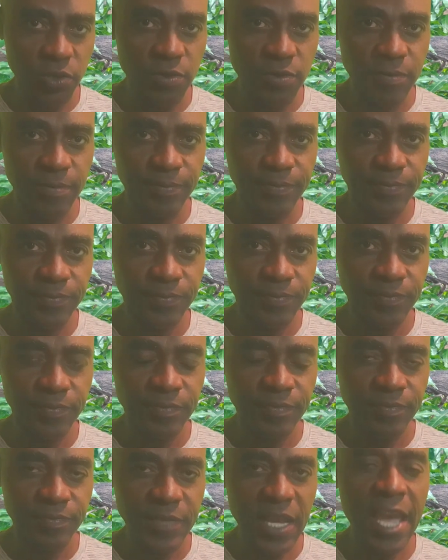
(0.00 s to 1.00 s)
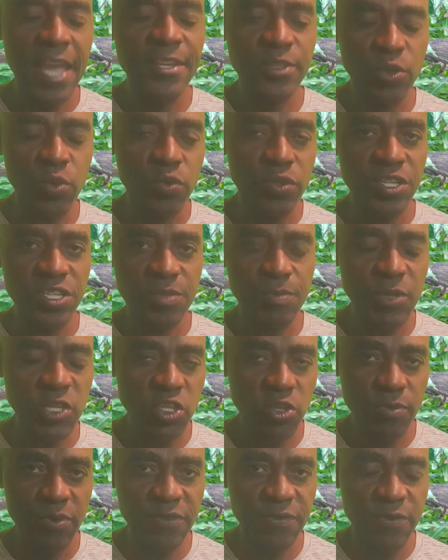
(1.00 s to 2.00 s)
Town. I took this
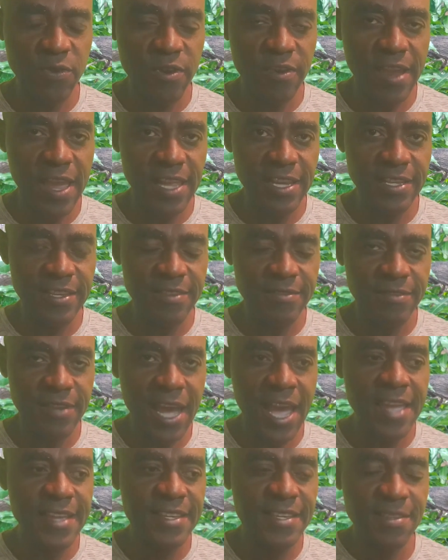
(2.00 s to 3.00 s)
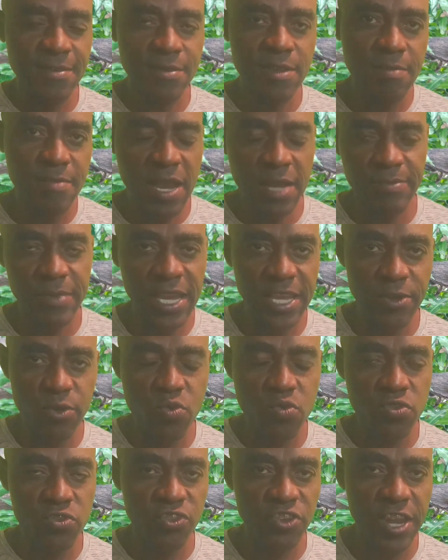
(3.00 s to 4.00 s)
picture before I leave. I keep them on my
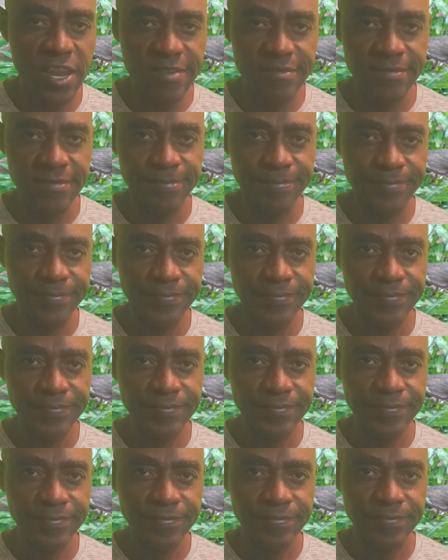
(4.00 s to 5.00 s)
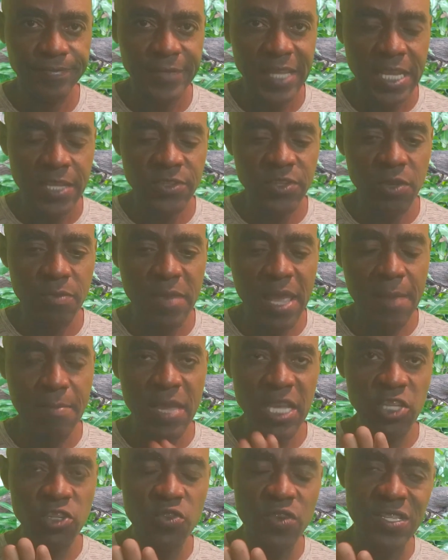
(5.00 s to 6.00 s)
Google Drive. So I
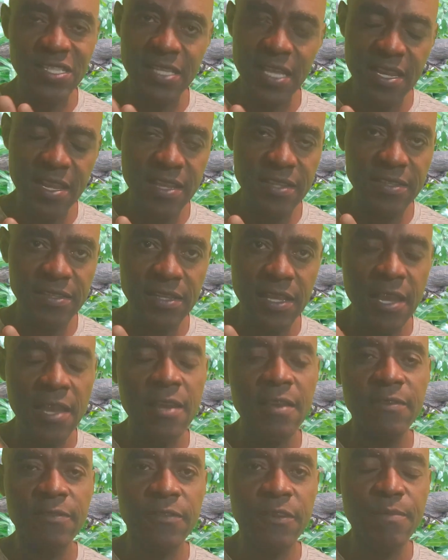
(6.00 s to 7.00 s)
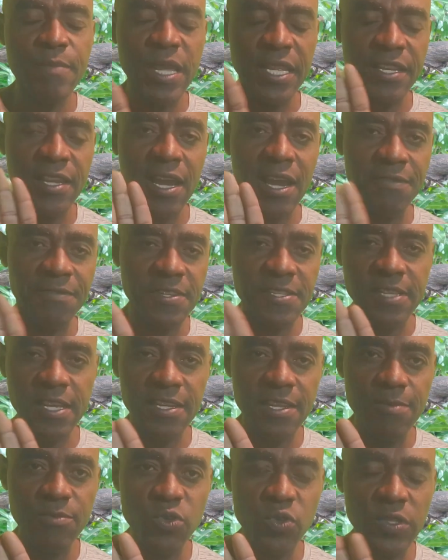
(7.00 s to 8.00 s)
make sure I say this to make the
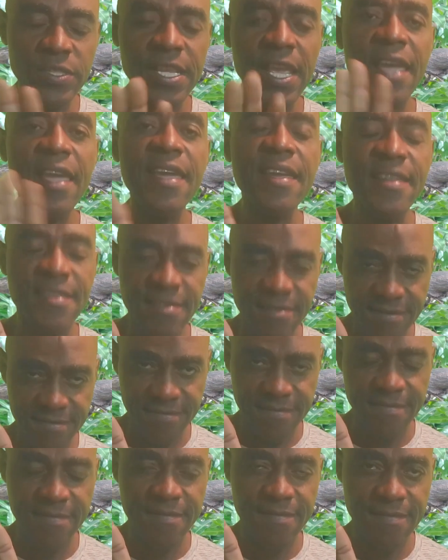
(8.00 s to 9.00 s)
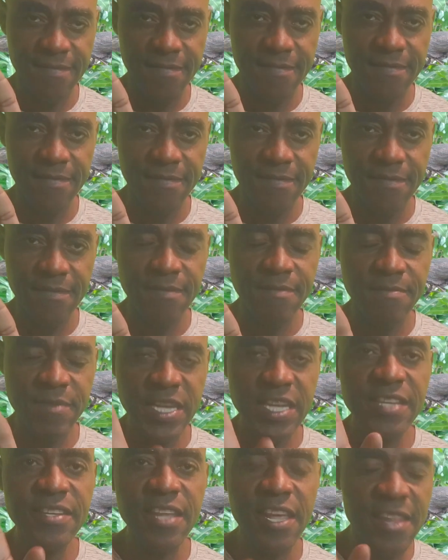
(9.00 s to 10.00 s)
officer them know, say, hey, me did